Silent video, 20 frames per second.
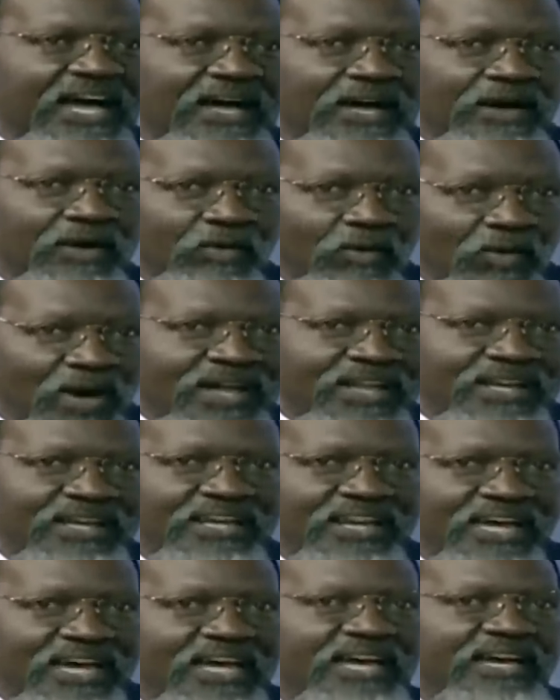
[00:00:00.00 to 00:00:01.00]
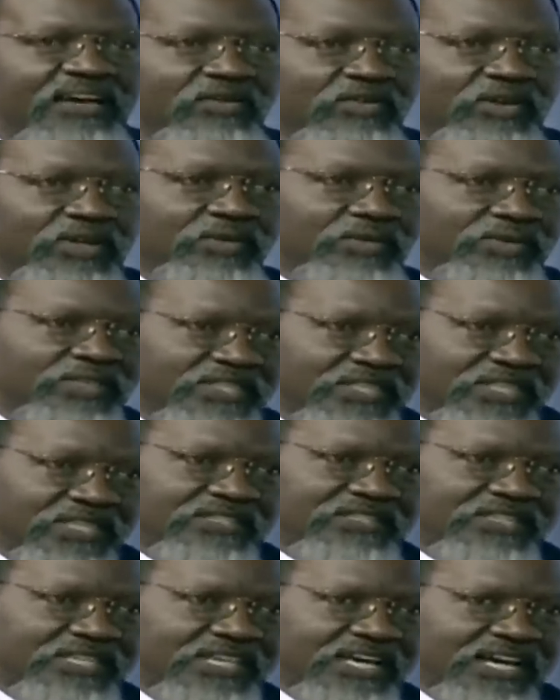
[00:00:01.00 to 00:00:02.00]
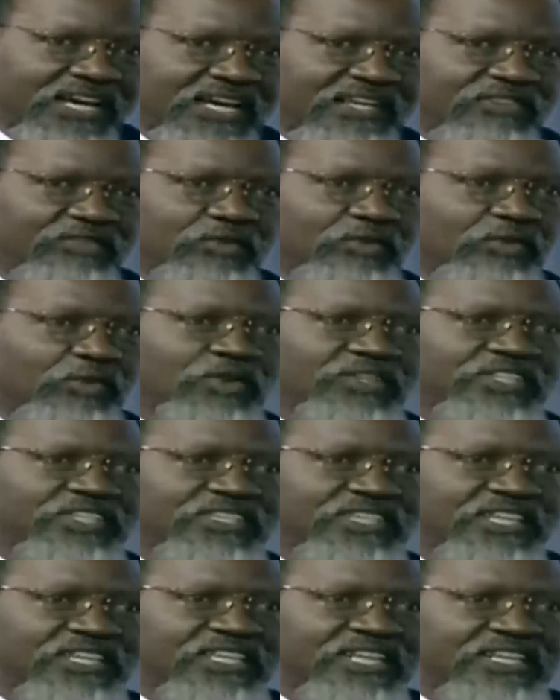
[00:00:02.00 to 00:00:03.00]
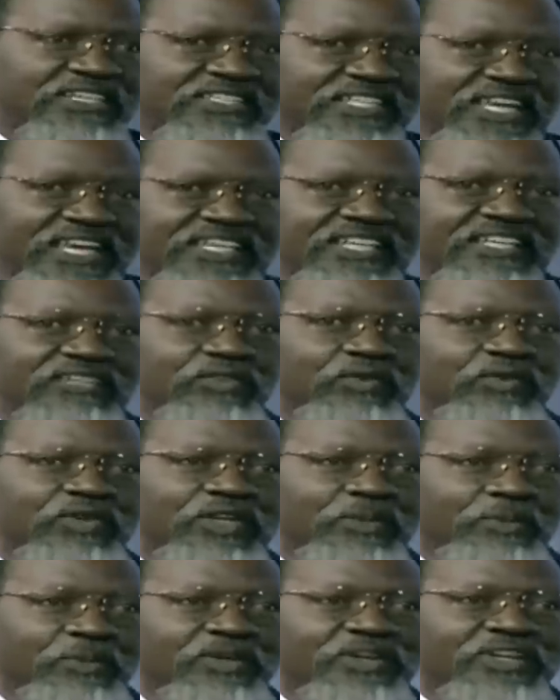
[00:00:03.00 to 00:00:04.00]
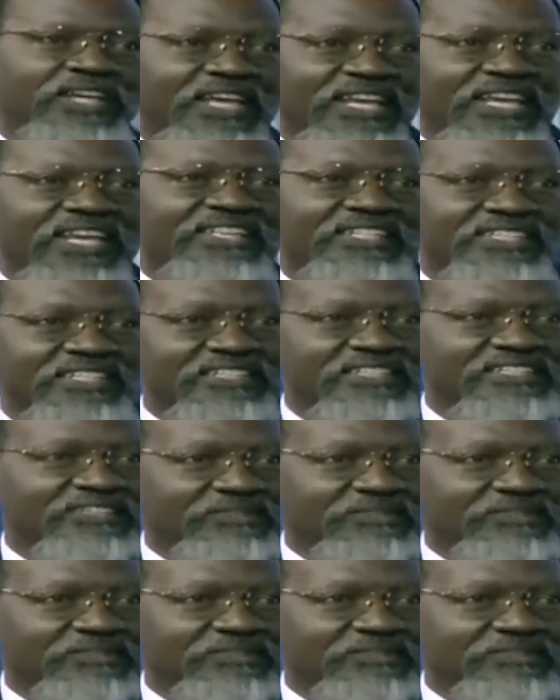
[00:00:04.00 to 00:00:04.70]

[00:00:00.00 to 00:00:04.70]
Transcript: While I agree with senior counsel on what he said, that it's Kenyans who keep on electing these